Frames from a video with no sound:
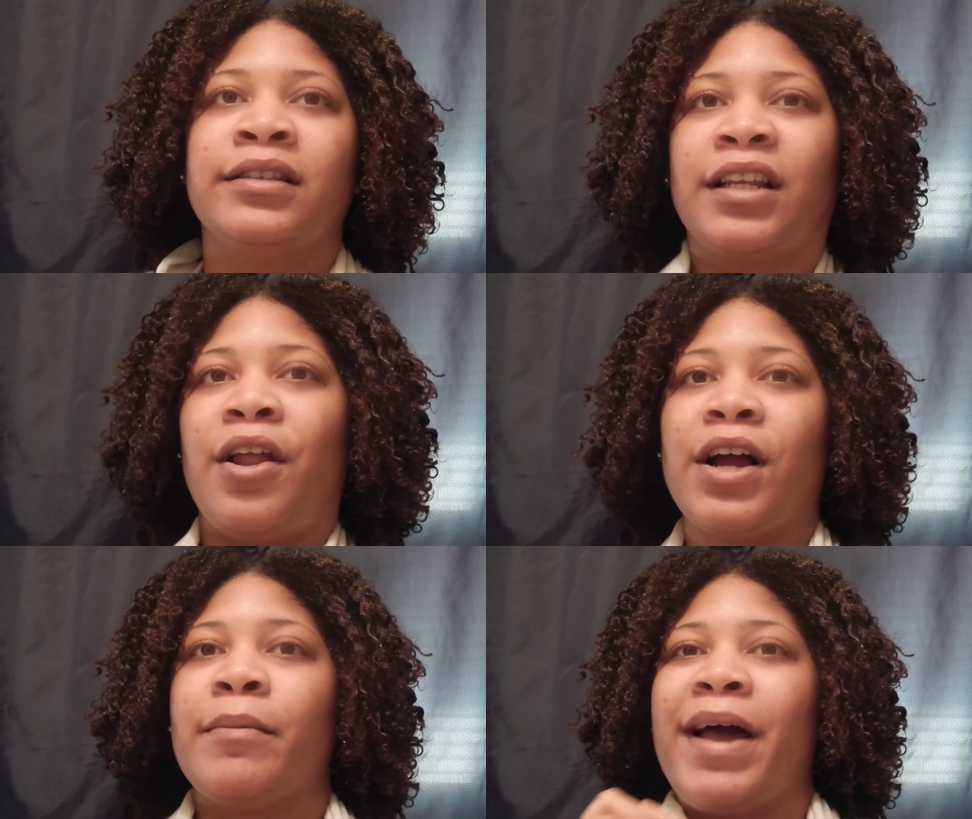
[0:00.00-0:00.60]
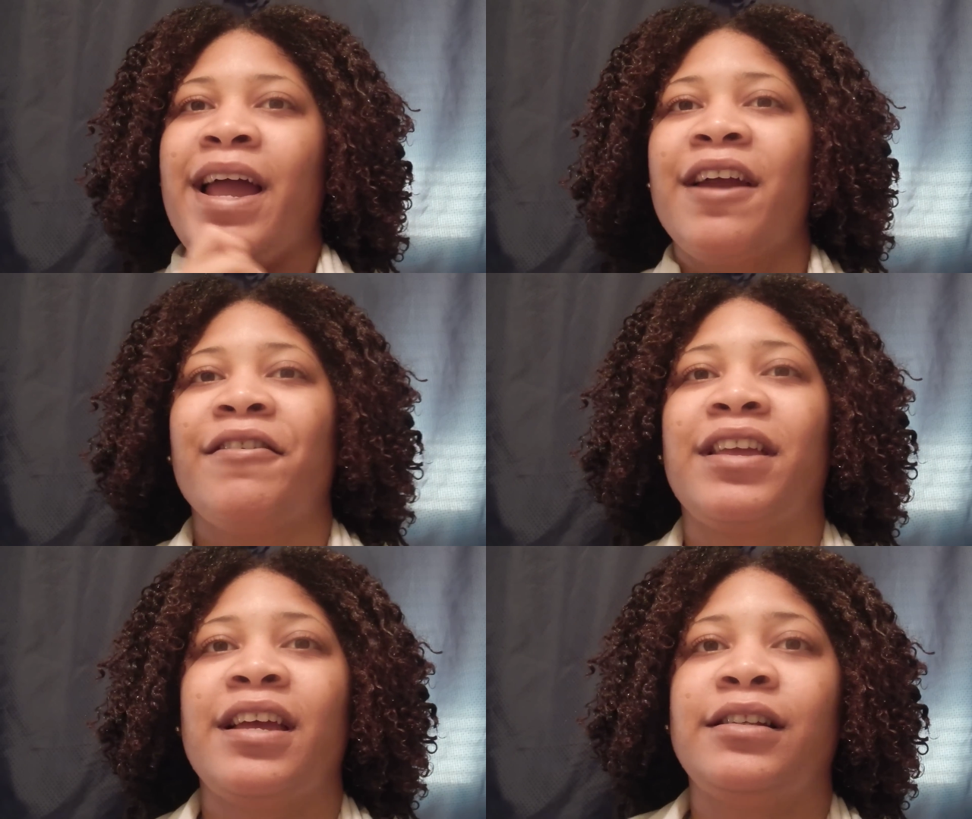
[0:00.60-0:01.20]
the longer my
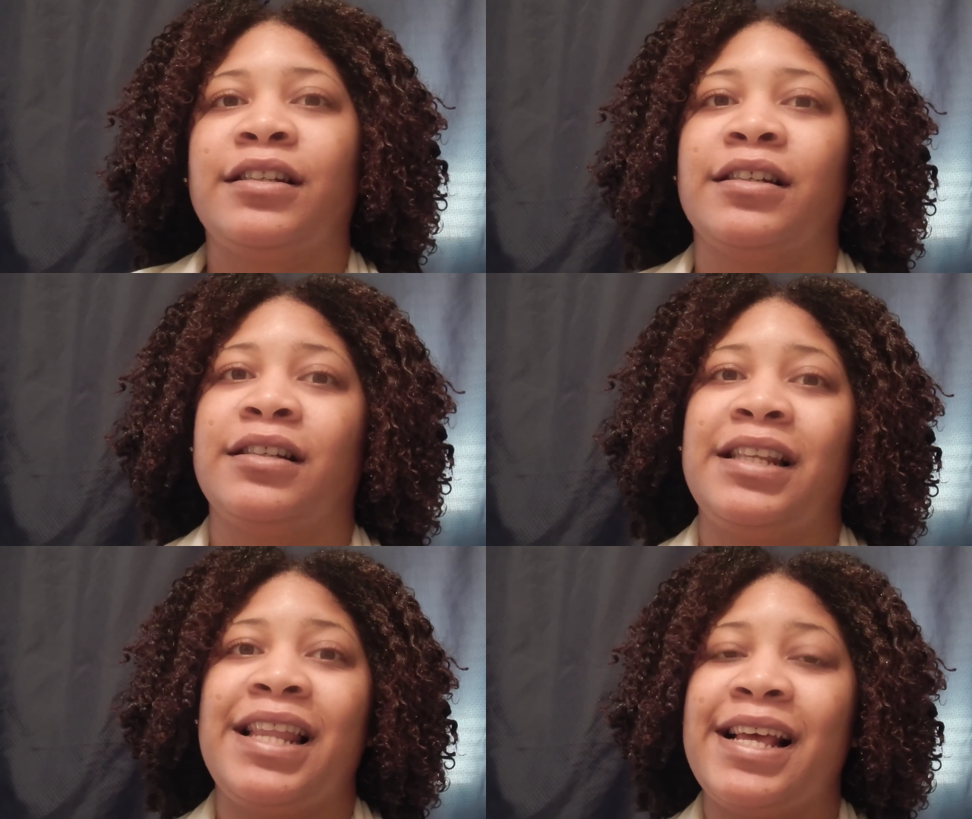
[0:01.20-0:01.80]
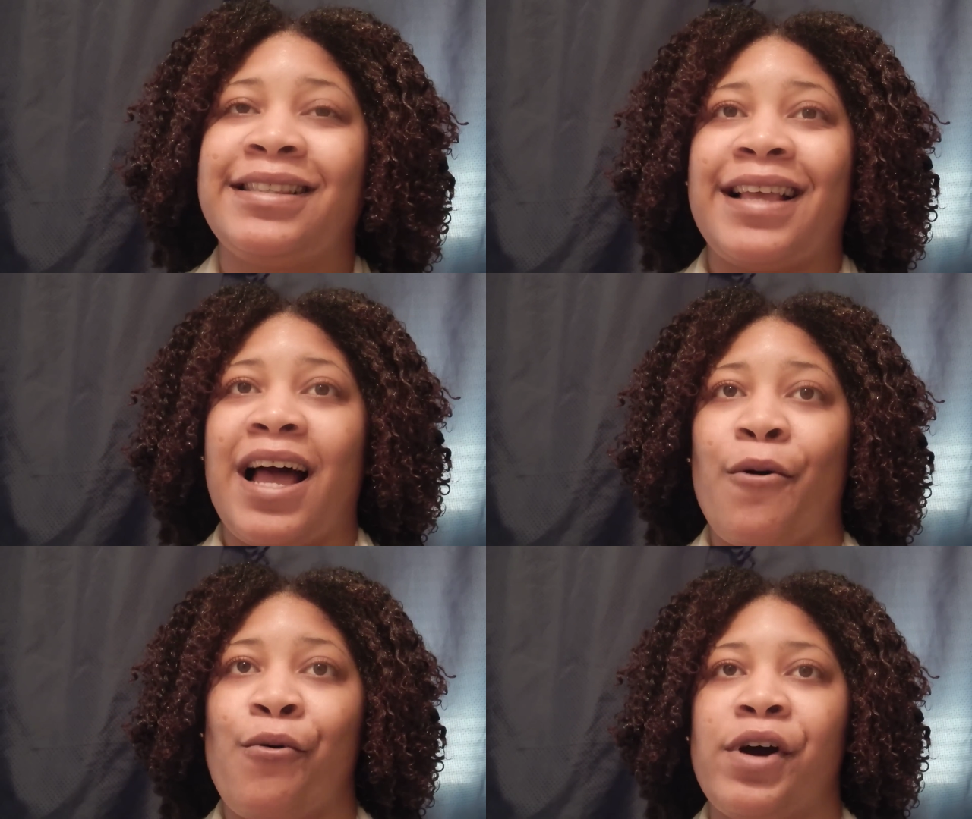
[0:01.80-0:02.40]
hair get, the less
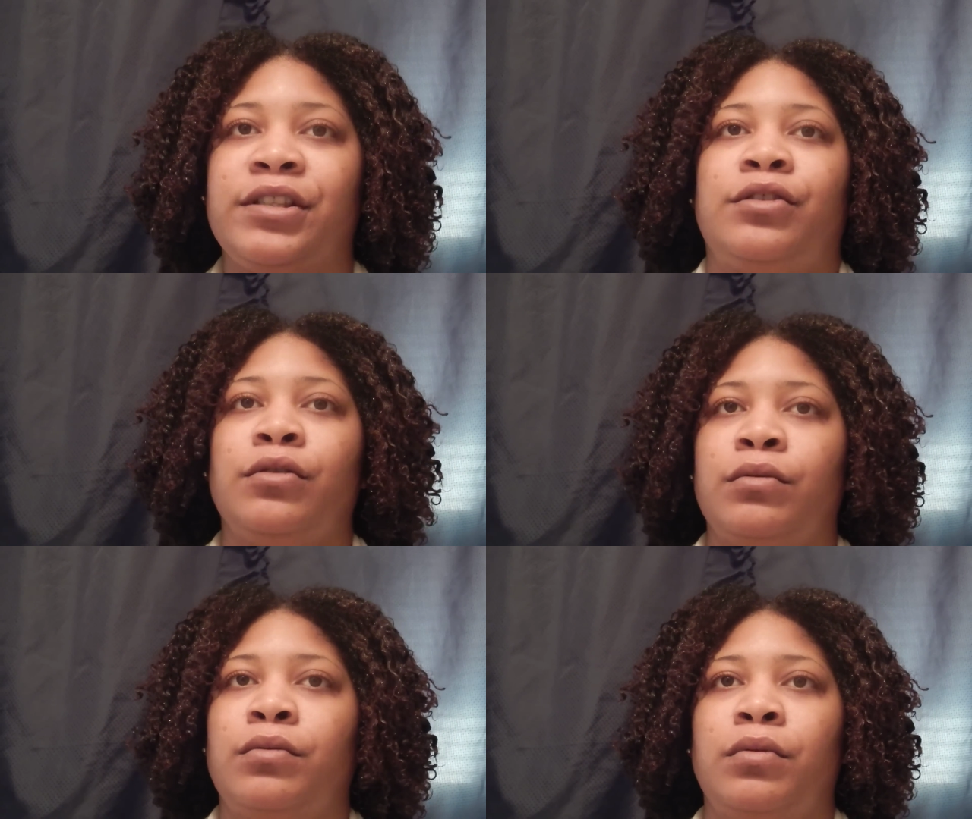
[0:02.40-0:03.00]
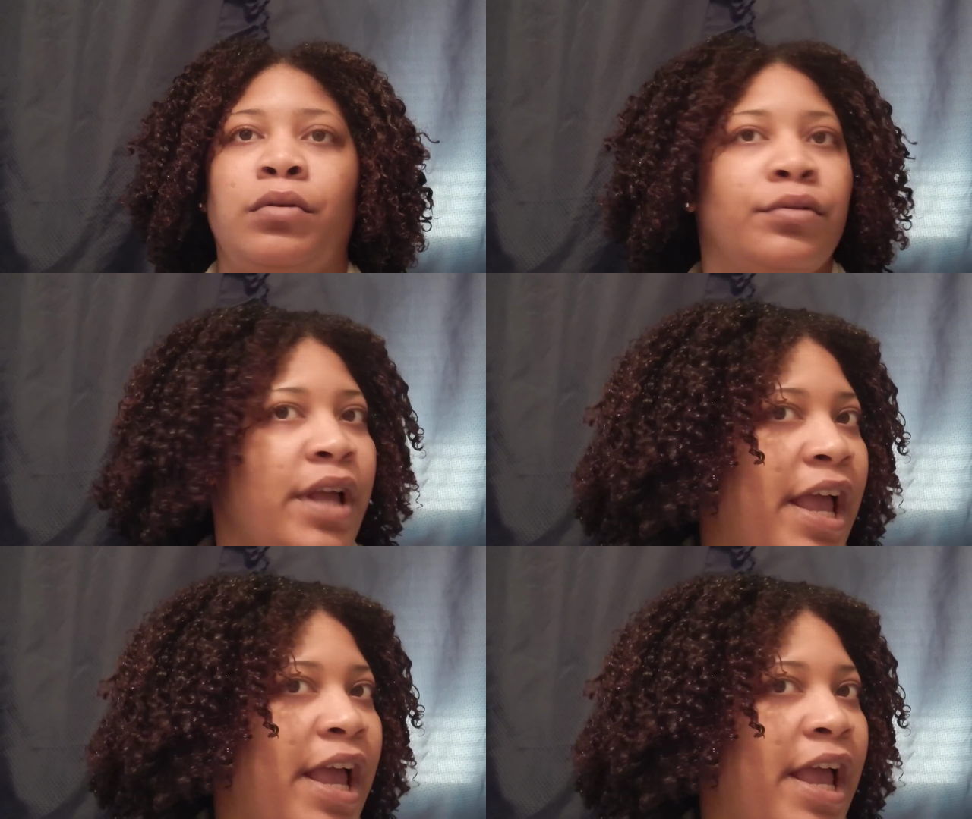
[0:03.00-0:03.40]
I want to